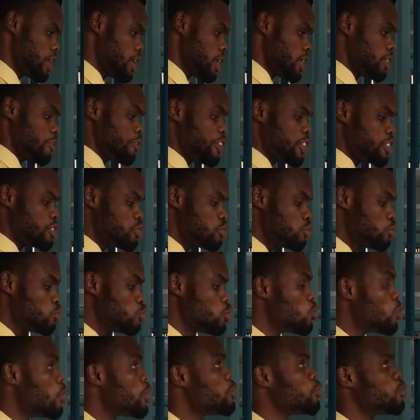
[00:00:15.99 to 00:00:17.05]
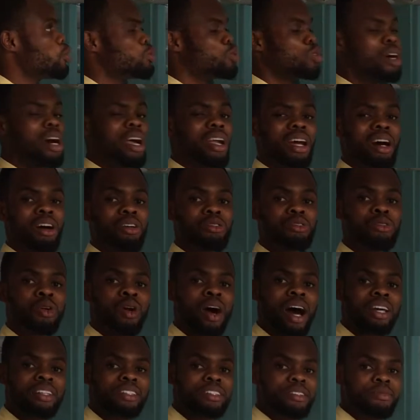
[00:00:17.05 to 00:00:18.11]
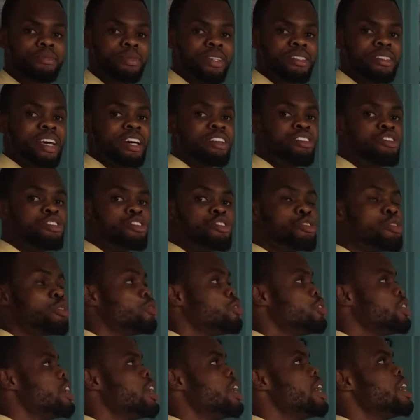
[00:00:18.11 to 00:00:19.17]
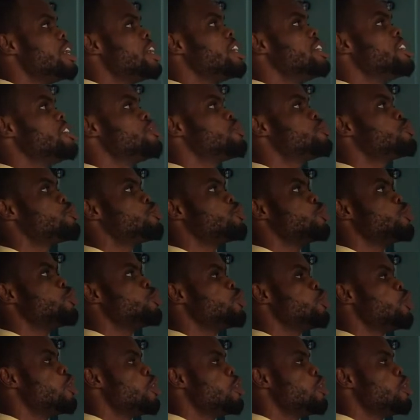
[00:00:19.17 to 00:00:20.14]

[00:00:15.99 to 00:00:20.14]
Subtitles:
The first thing you do when you want to carry out your acid-base titration is to